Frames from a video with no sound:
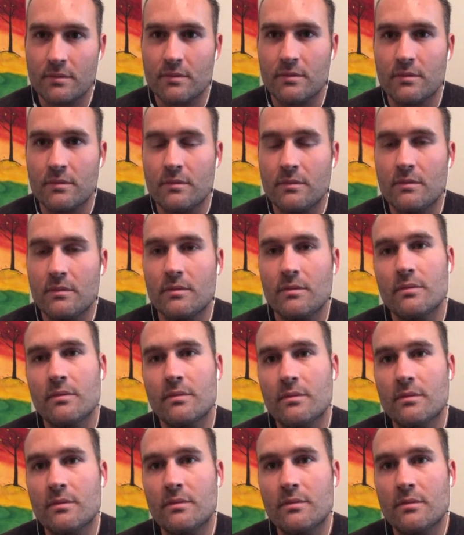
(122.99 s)

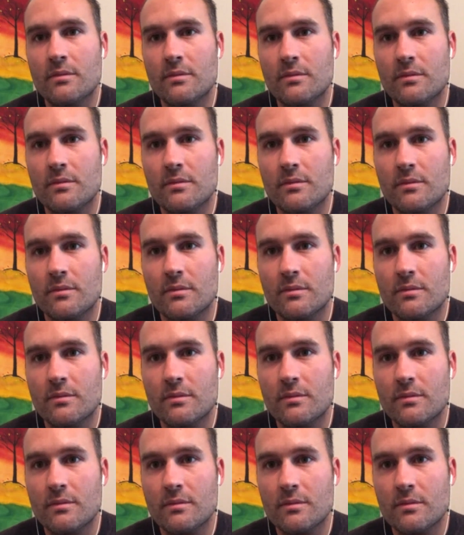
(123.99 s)

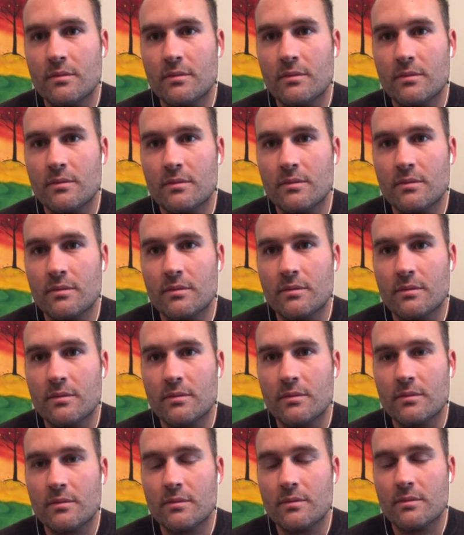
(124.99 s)

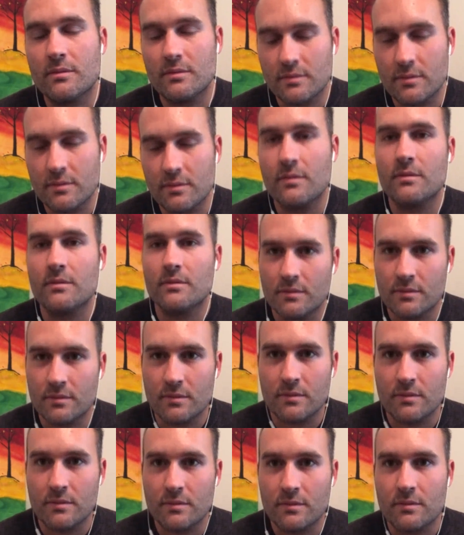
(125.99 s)

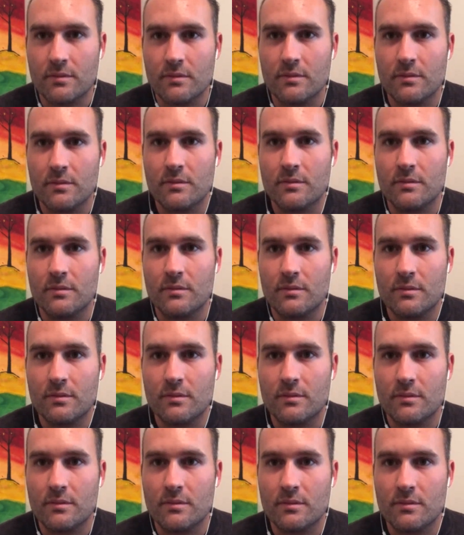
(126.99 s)

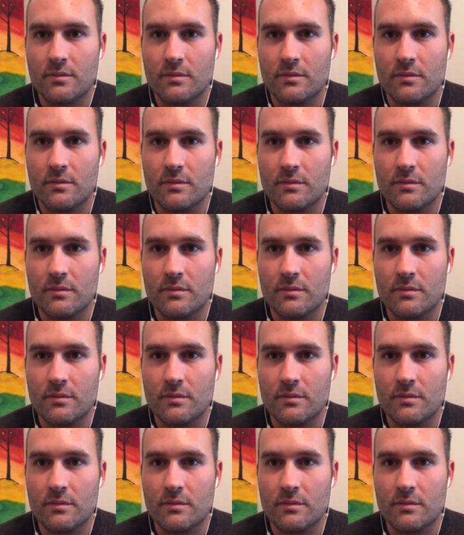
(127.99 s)
No words are spoken by the person on screen.